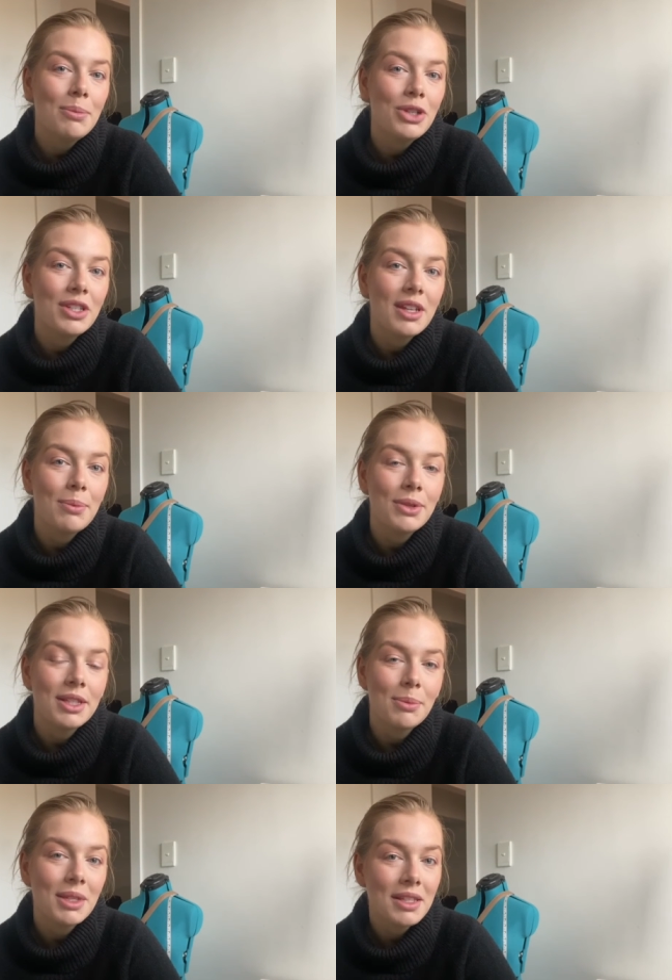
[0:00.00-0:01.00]
just need to put
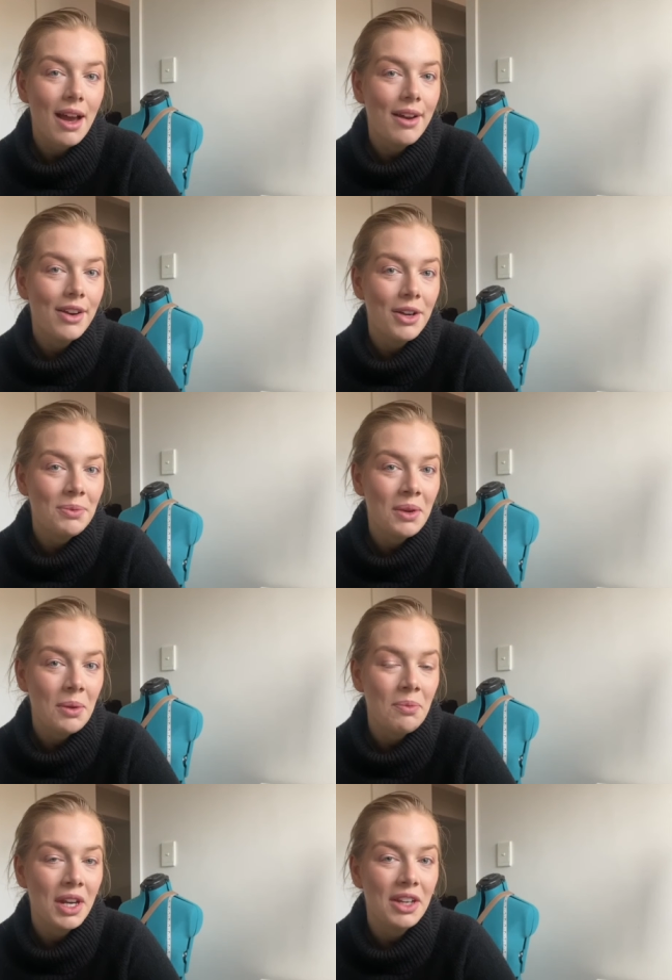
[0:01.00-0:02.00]
some mascara on when
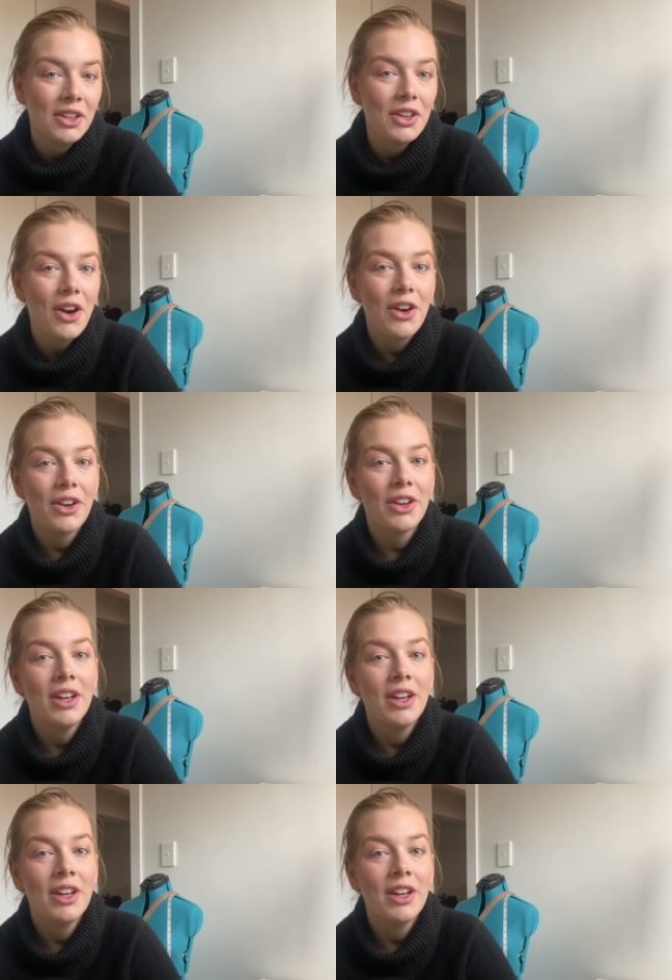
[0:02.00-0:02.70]
I'm ready to go,